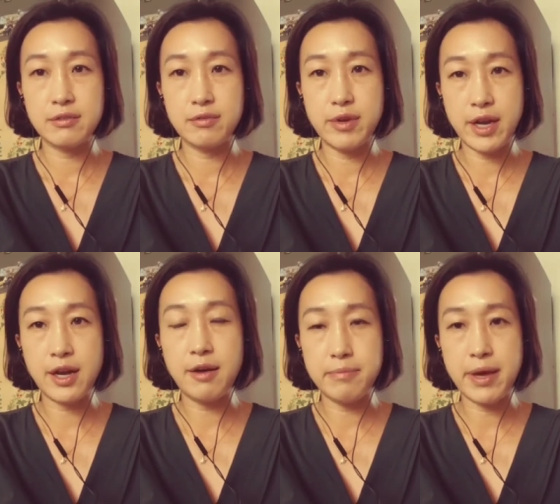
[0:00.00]
when I
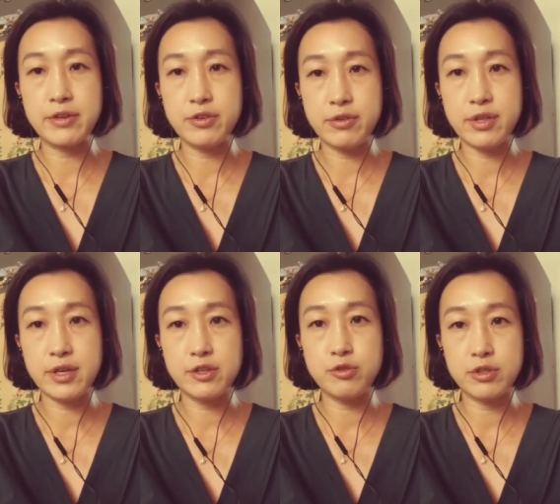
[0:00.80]
come back, you think
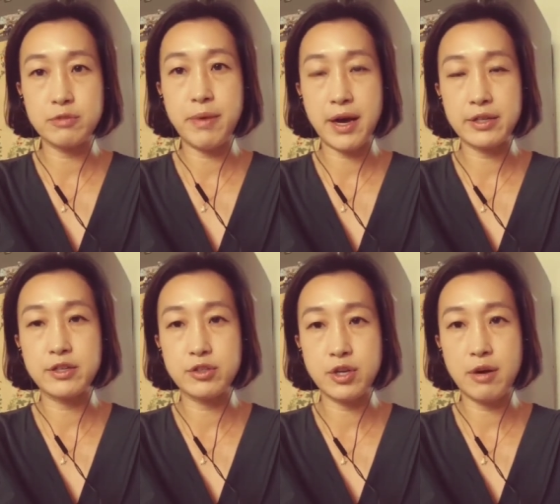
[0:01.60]
you should buy the
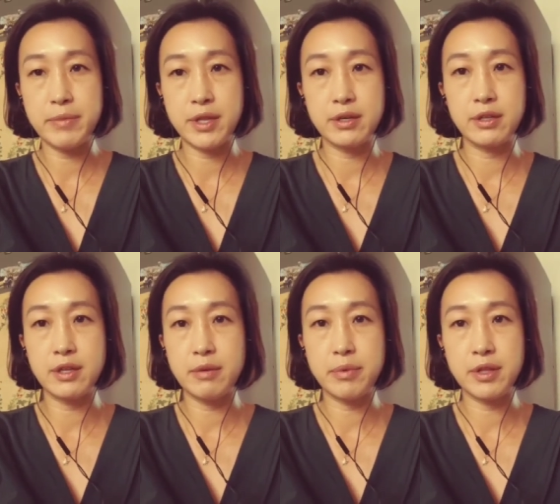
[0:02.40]
terminal
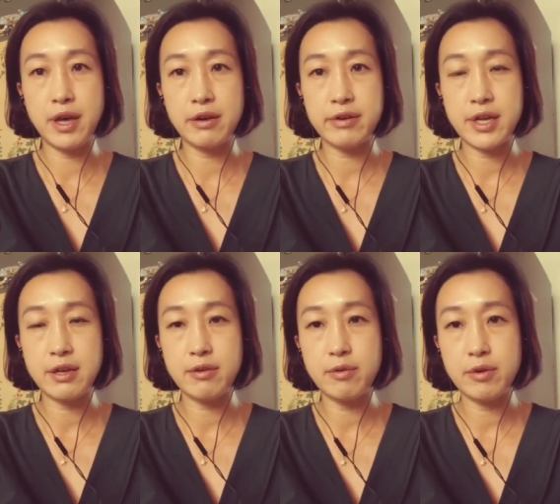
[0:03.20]

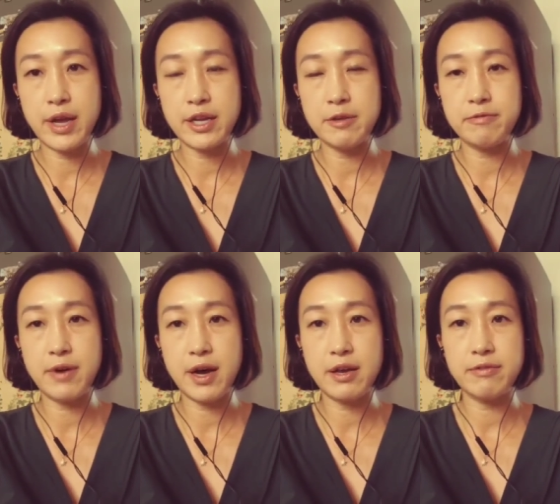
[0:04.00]
lottery or
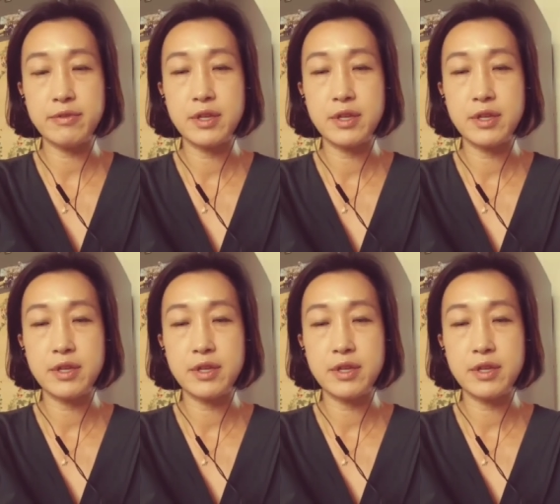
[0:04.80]
85?